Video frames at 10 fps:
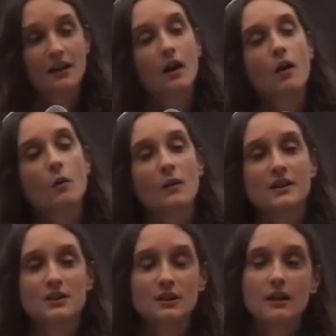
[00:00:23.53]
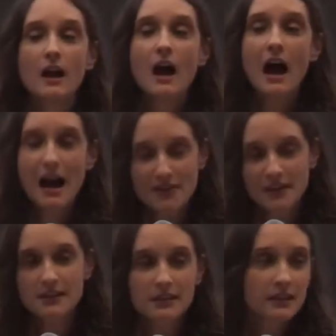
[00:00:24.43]
which I think
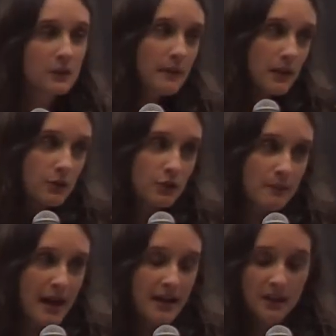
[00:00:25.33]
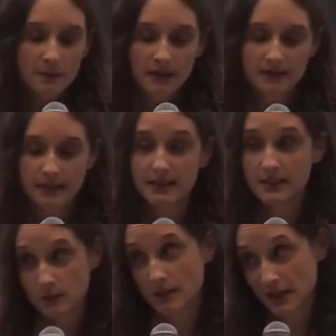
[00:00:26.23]
is a little melodramatic, but this
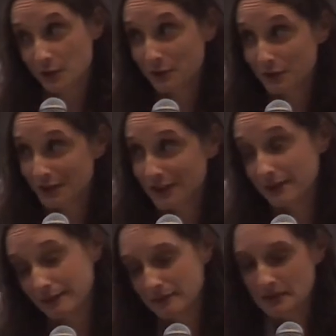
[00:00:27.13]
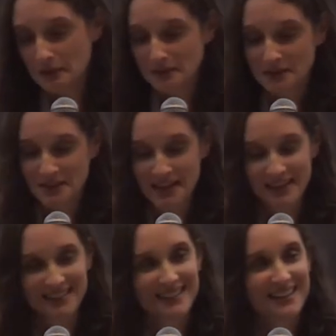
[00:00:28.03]
is what I do for a living, so there's that.
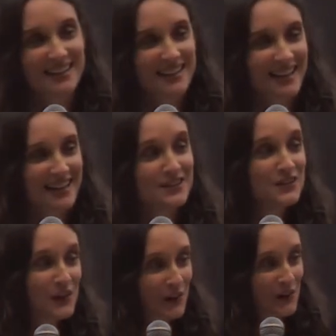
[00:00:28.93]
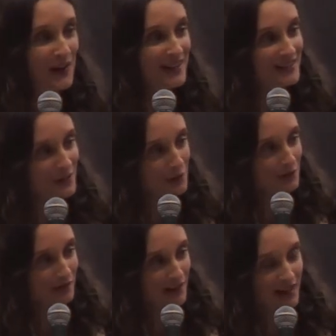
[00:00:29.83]
Uh, no, I don't
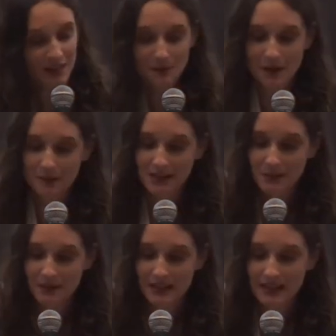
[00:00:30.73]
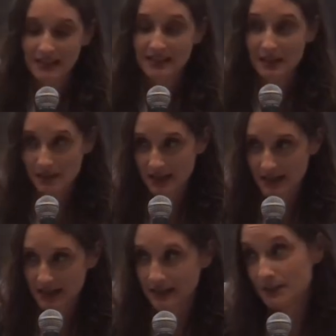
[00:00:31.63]
find public speaking
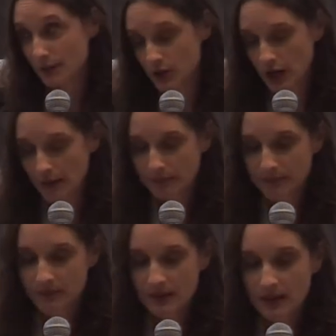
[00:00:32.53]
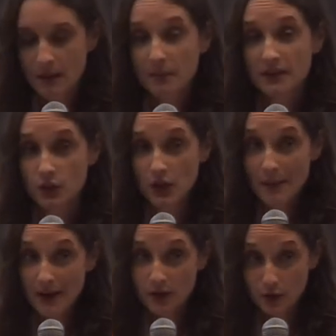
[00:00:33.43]
intimidating. It's my job. But the job
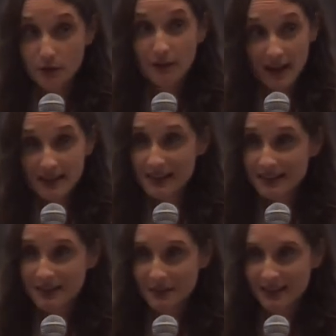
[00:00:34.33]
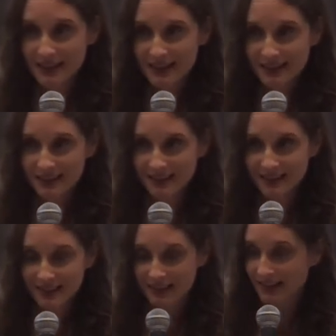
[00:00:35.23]
I do find intimidating,
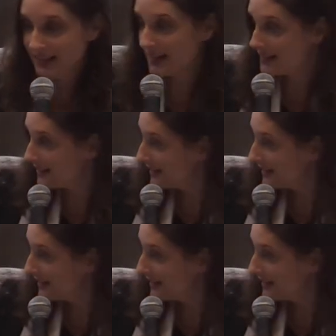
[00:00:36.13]
his.